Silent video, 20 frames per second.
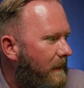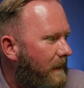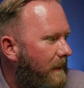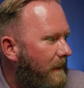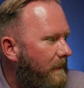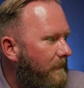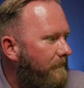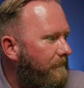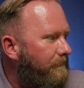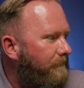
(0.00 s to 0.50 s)

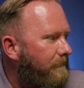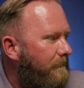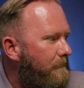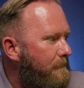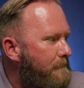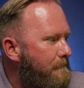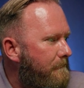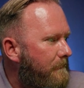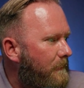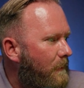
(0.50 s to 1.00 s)

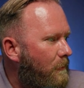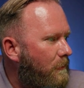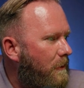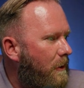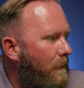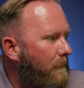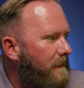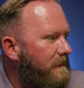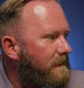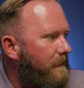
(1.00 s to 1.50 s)

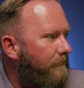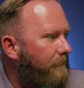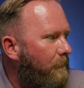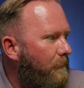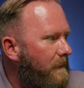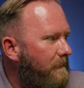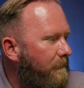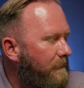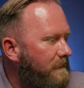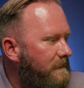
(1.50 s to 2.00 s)
Ocoee's up
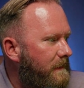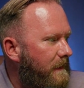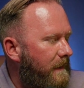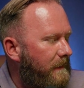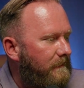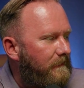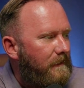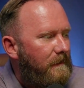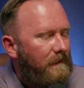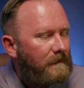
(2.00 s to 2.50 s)

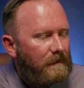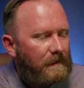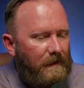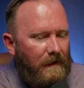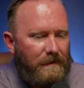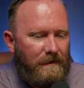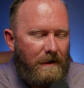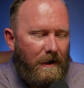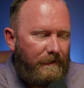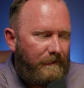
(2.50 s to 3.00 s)
40%.
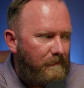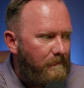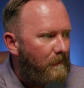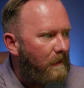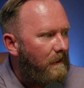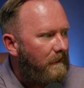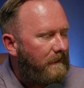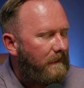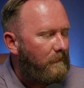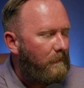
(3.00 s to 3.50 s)
Another
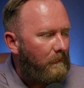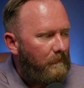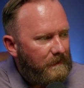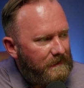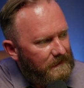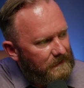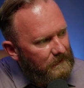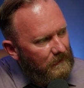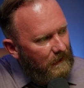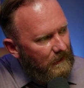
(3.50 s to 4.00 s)
market where
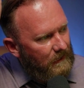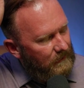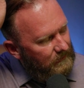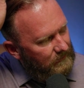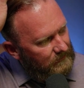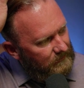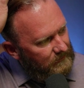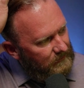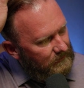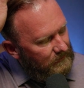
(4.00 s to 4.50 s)
we saw
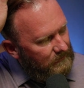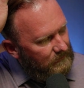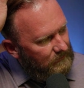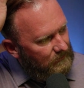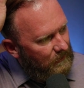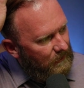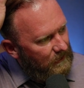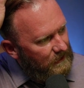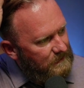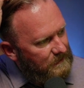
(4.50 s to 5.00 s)

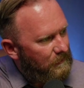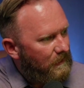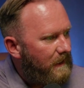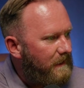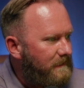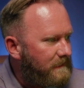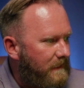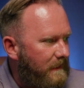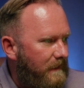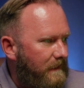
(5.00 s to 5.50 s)
large
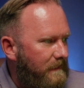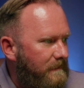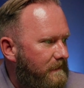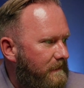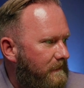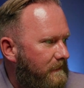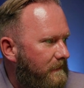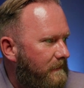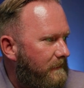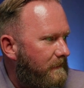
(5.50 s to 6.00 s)
price
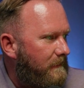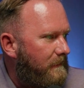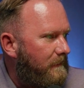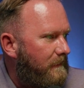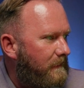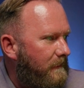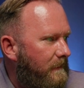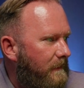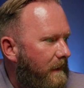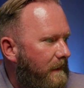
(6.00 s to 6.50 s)
cuts.
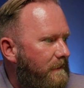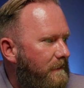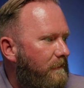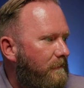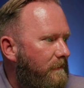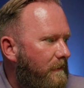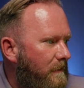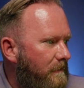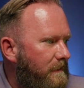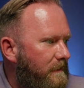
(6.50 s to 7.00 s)
And
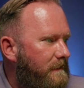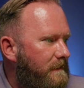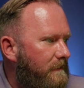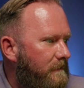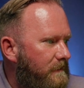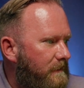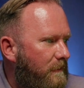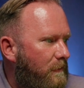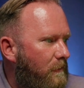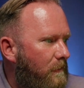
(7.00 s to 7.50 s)
you'll notice
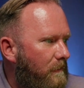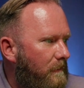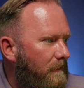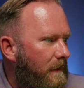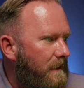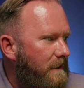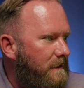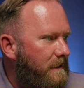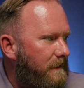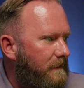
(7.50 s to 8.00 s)
there's a
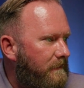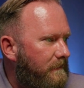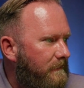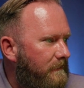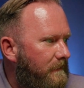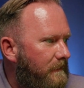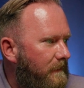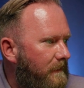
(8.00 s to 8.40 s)
correlation.